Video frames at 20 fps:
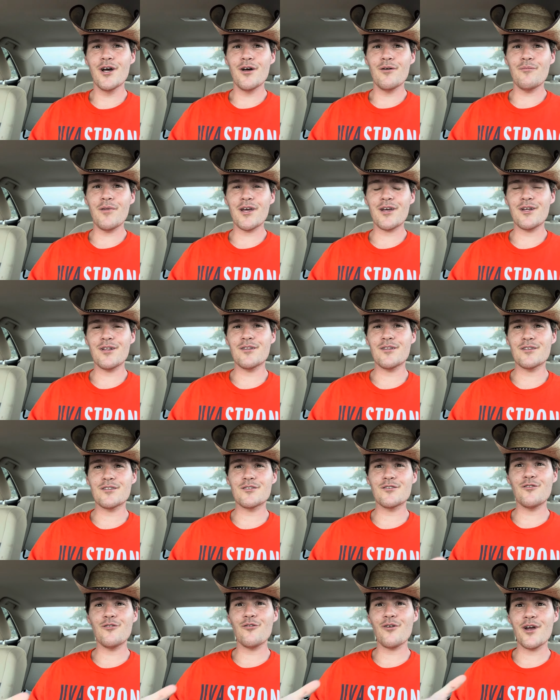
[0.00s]
making this
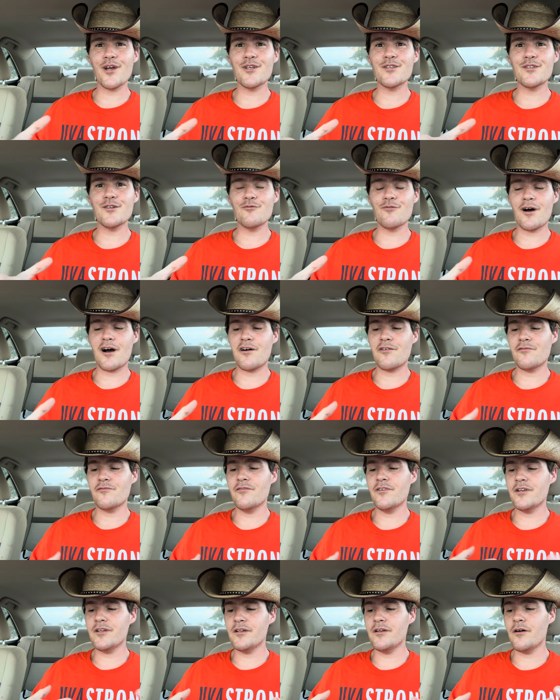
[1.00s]
crazy wild
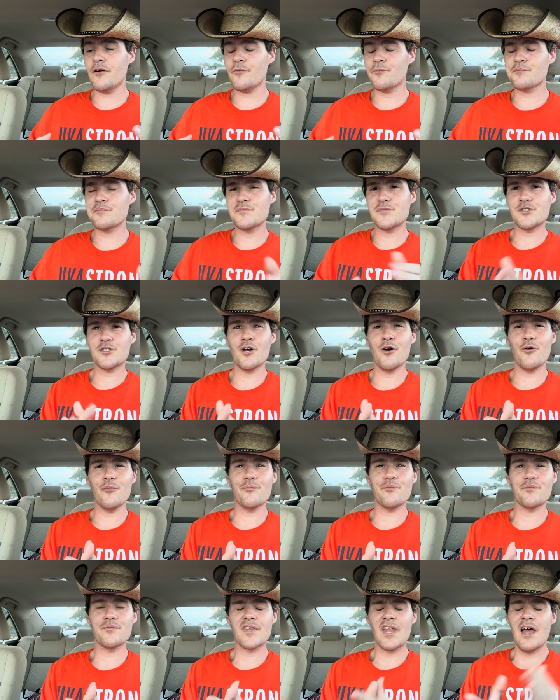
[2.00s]
video.
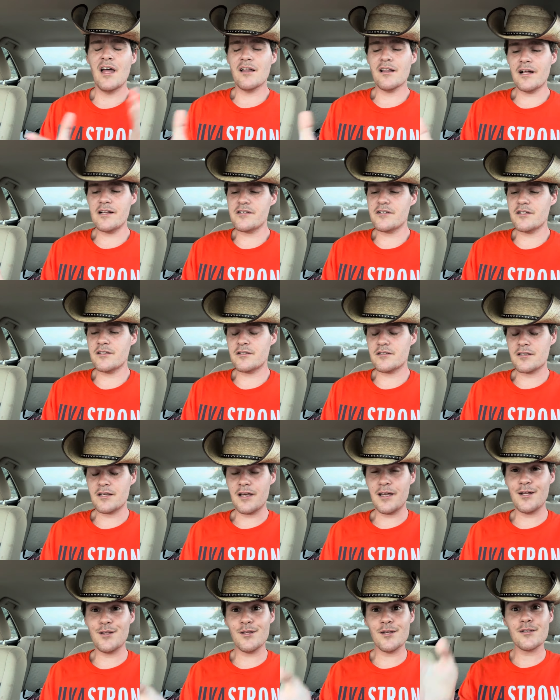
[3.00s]
So let's just
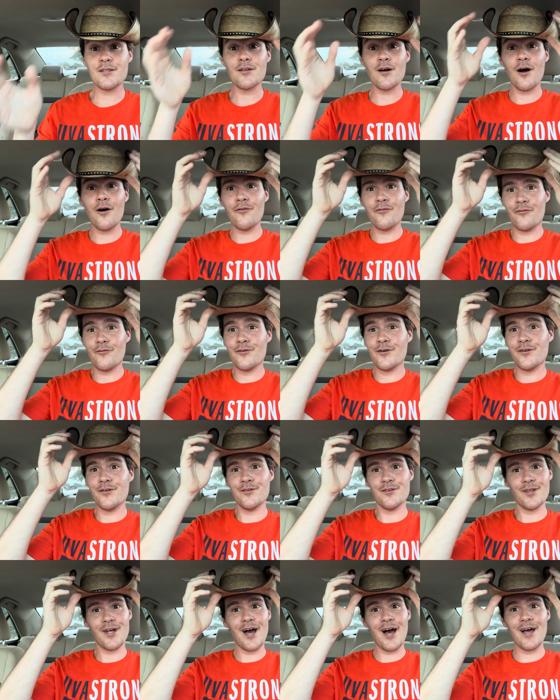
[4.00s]
end this off on
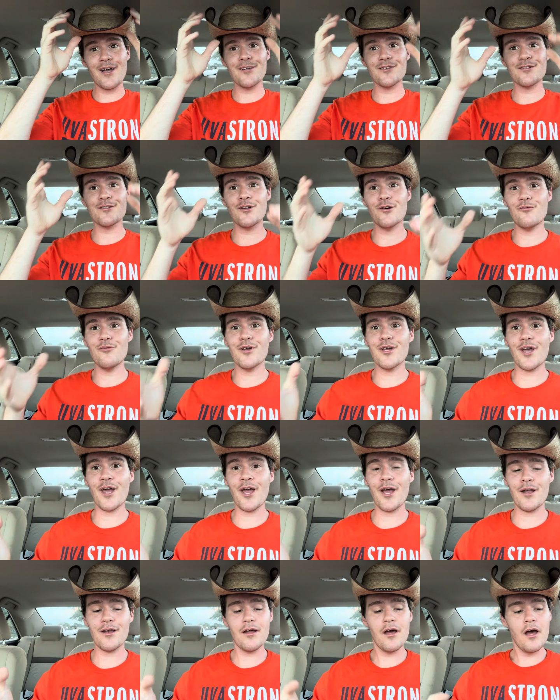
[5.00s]
the highest note we
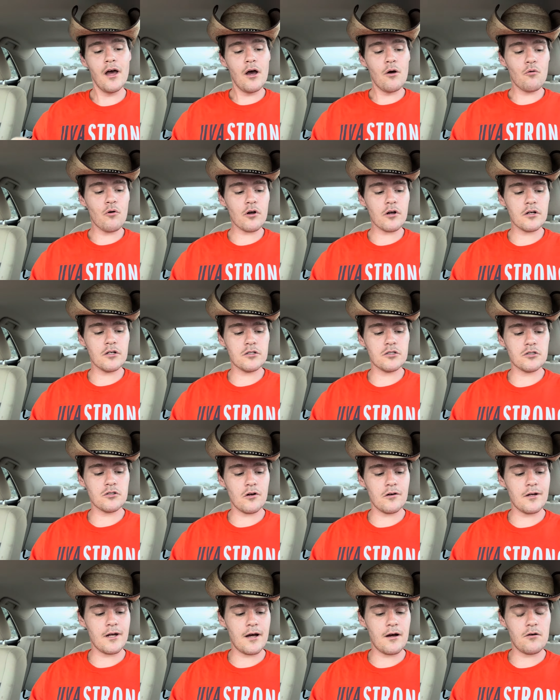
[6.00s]
can. We're going to
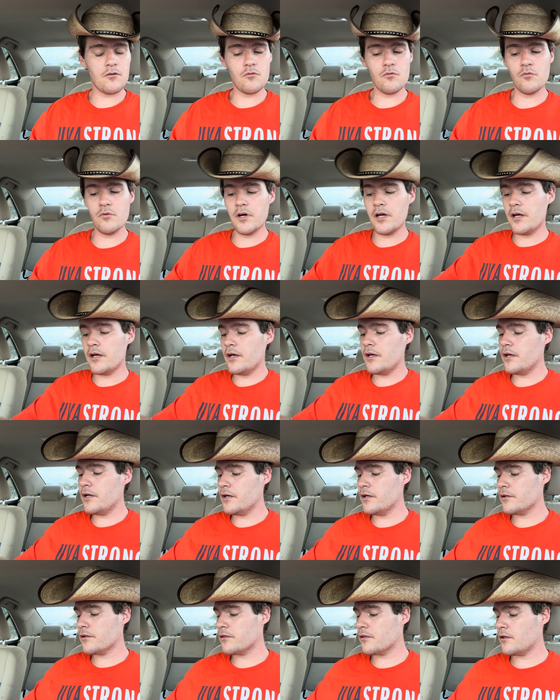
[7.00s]
start out
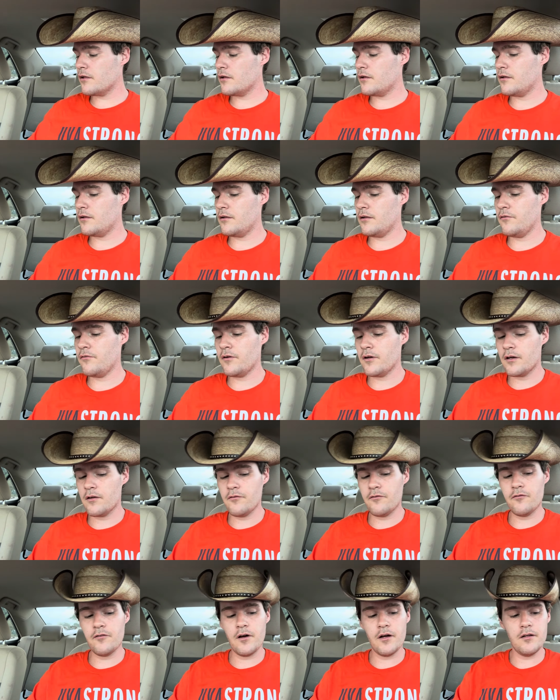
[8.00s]
with if I can
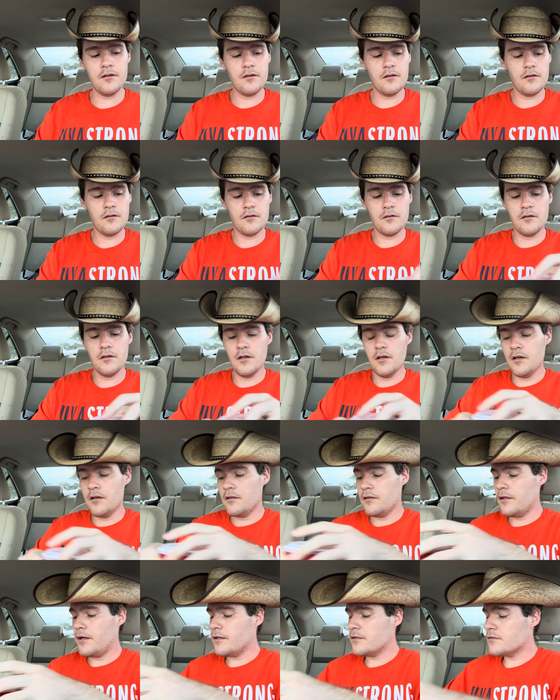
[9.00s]
find it.
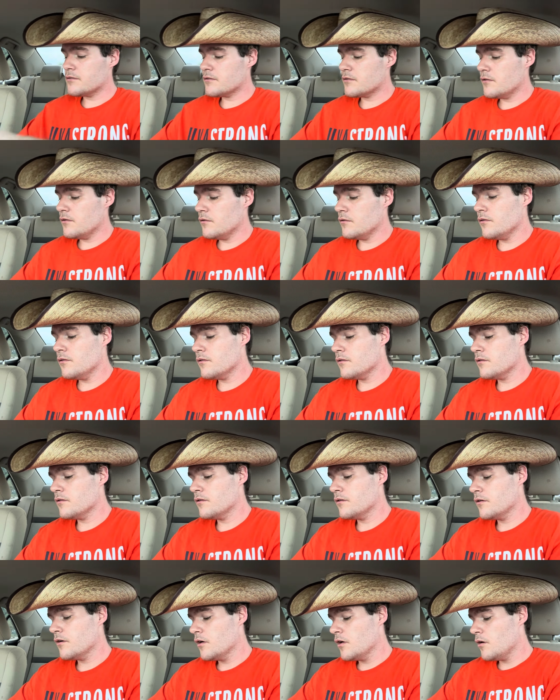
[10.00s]
That's the
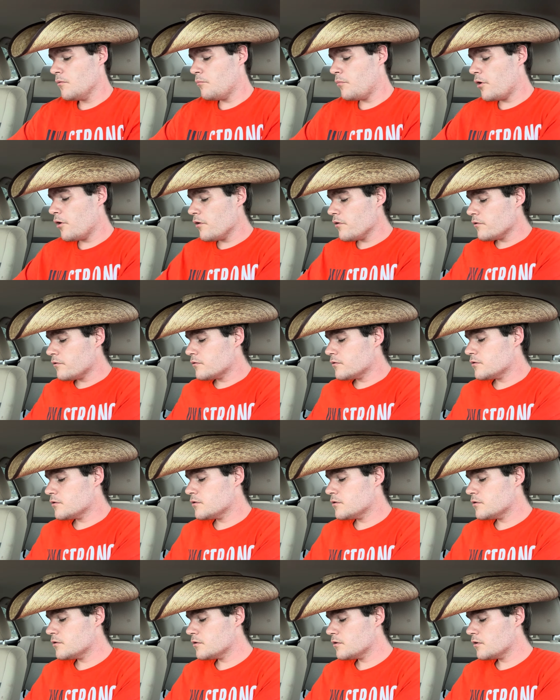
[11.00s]

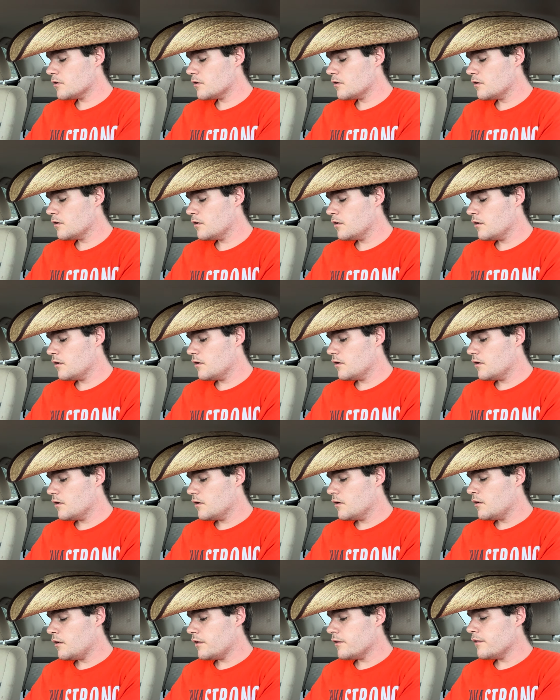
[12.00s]
Barq's.
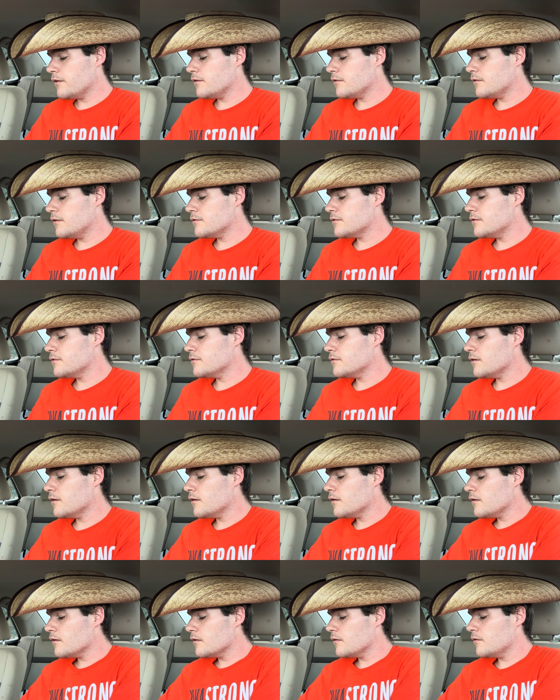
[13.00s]
I think this is
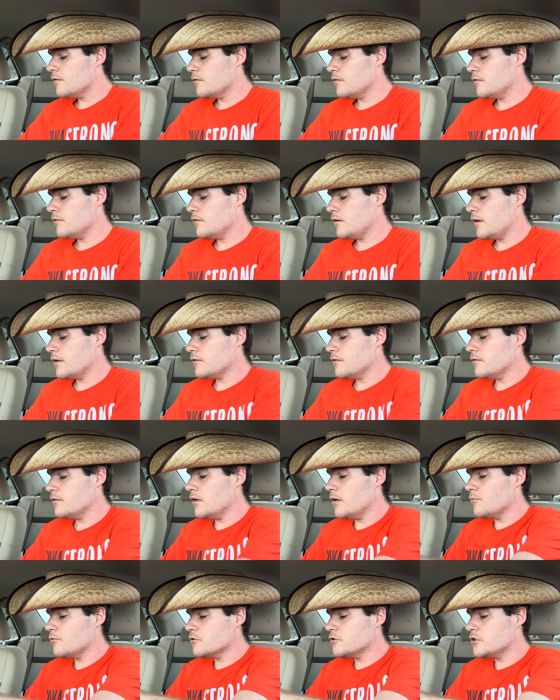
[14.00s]
it. I have to
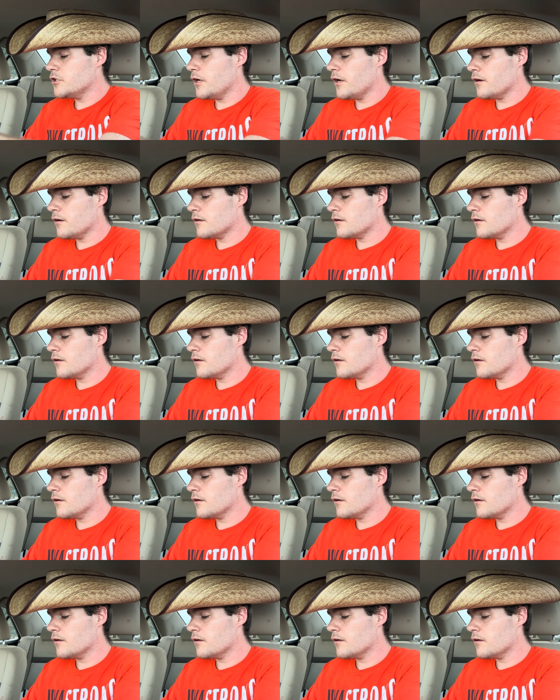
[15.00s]
double check.